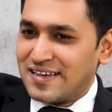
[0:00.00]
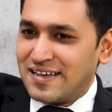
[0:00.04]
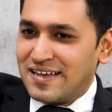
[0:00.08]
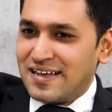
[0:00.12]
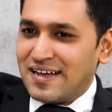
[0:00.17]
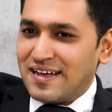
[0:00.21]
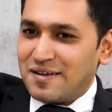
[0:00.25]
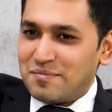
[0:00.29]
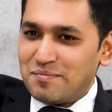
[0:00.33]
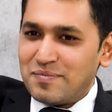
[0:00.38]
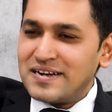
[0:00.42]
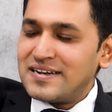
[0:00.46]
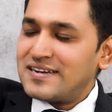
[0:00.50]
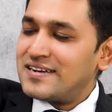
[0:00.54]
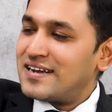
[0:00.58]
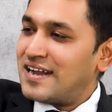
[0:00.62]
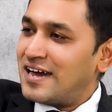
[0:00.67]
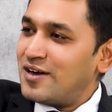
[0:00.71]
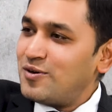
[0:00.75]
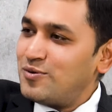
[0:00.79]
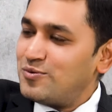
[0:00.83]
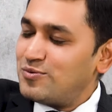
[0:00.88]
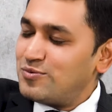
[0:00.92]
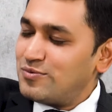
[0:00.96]
But
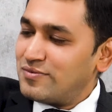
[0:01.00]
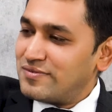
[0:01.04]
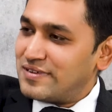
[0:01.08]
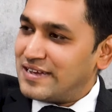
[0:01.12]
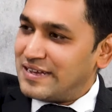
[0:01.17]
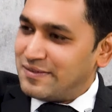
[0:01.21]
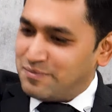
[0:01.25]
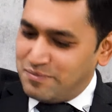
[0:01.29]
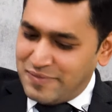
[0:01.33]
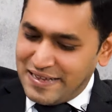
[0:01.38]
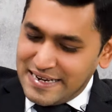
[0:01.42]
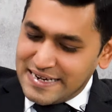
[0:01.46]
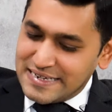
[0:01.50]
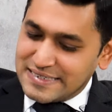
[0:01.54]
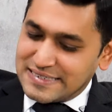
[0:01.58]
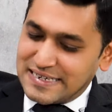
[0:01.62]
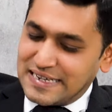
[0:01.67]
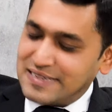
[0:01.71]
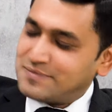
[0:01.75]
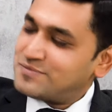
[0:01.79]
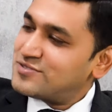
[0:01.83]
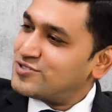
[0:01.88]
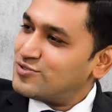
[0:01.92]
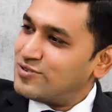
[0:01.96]
now, many a times
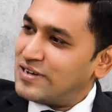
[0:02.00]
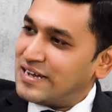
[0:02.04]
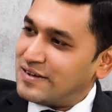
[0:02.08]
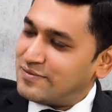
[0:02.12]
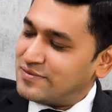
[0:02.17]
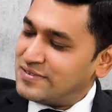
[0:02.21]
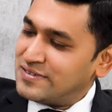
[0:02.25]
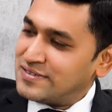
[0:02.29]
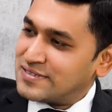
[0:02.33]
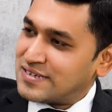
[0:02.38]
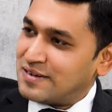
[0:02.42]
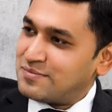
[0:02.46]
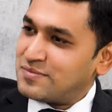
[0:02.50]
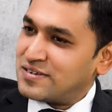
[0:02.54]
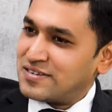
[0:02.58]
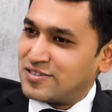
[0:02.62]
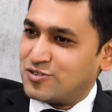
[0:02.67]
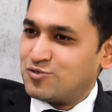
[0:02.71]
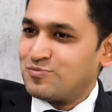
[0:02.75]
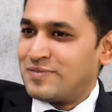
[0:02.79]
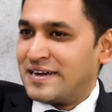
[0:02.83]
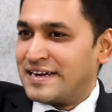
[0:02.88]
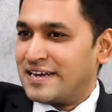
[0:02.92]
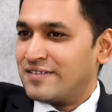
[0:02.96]
you
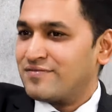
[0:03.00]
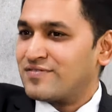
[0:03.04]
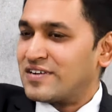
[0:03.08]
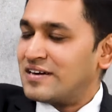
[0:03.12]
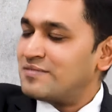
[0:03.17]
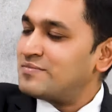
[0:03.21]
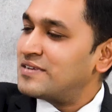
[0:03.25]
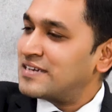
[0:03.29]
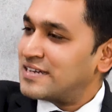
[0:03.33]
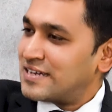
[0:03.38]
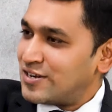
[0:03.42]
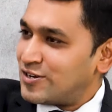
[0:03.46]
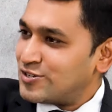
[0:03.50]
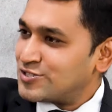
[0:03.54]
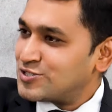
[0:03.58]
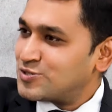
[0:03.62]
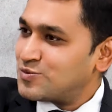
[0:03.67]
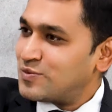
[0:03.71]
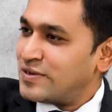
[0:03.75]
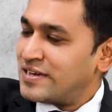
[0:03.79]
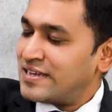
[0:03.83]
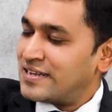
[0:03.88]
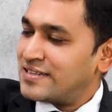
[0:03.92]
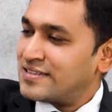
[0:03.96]
might have come across
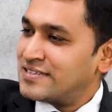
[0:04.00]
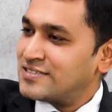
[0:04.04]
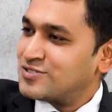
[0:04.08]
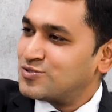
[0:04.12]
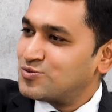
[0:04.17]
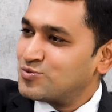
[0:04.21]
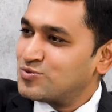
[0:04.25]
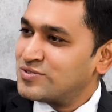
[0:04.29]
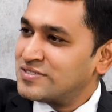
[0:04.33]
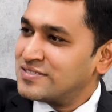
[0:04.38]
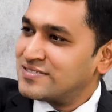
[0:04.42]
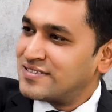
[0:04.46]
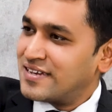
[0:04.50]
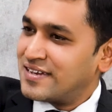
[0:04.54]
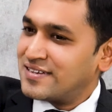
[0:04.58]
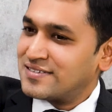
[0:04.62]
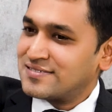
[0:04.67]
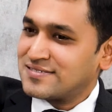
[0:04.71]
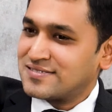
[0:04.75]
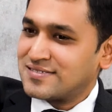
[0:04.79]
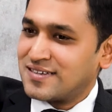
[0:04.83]
where the student says,